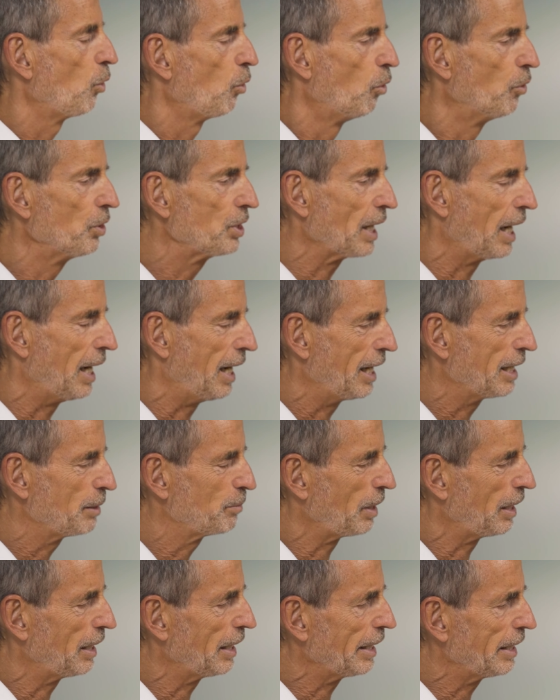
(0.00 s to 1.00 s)
And we go
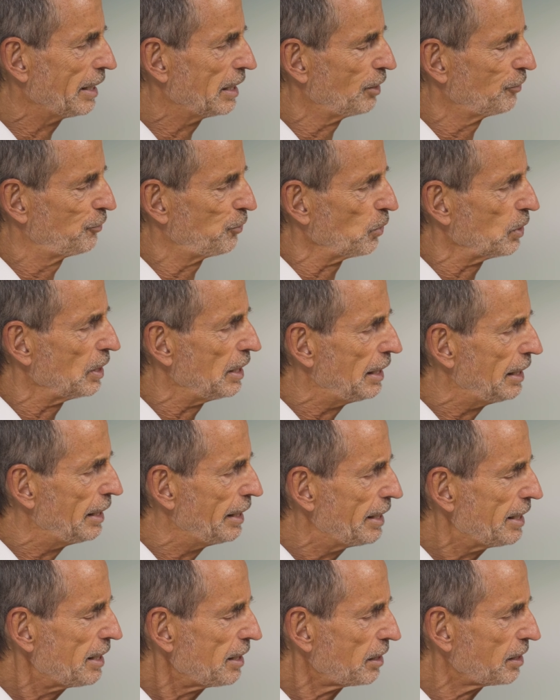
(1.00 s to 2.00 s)
over this area on the
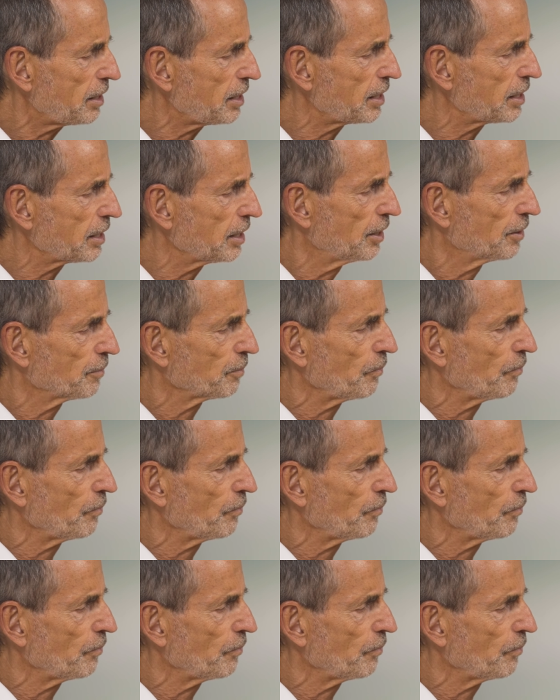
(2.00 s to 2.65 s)
right and on the